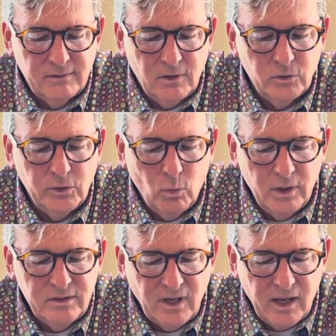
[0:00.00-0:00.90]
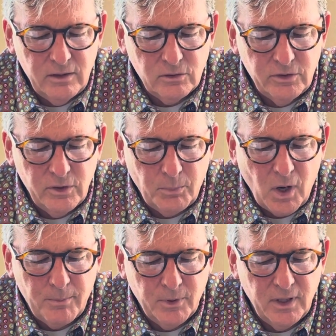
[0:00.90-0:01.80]
Only one title to the
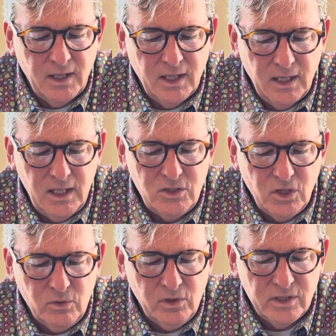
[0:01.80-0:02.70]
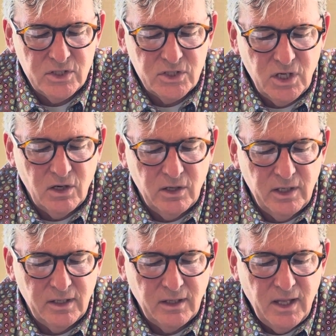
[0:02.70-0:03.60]
property, and each owner has a share in it.